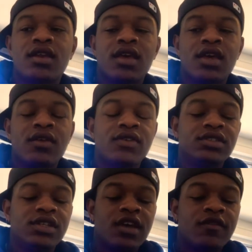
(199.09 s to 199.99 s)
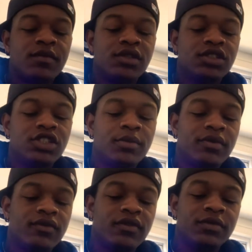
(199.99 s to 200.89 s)
And recently, I've been
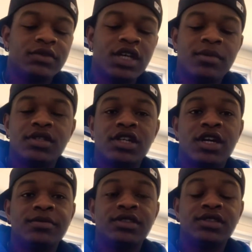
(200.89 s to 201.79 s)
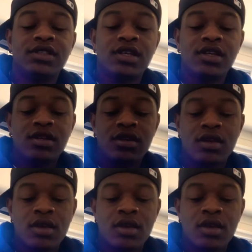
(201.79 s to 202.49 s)
jumping from job to job since then.